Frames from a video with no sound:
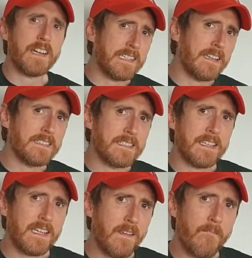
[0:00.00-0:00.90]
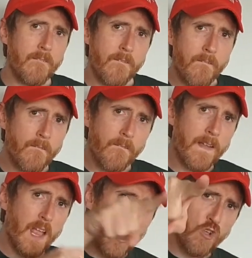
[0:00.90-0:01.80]
identity.
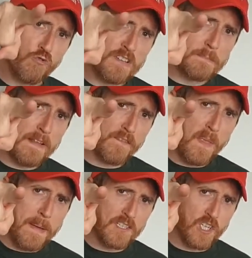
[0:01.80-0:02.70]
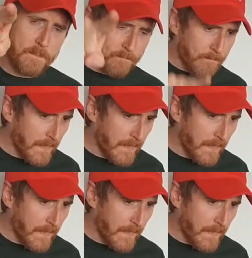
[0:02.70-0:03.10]
Respect from the Badger.